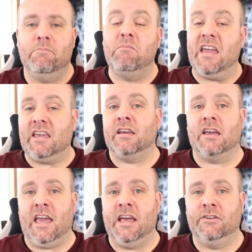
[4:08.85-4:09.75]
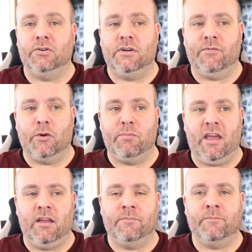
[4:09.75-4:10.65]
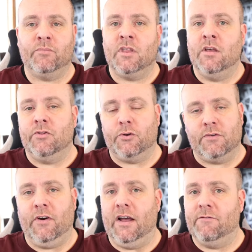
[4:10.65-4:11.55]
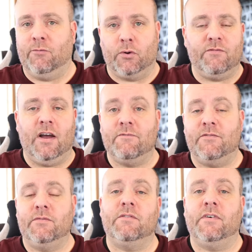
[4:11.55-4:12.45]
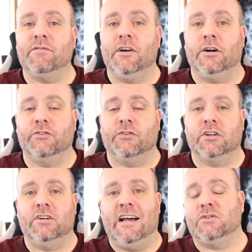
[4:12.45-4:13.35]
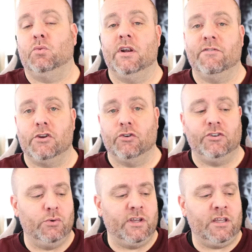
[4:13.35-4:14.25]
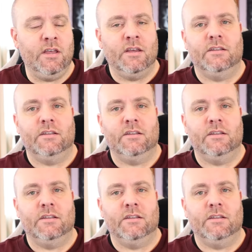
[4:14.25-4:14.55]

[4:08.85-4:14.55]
making a candle, if they're paying 35 45 $55 for a class, whatever you're doing,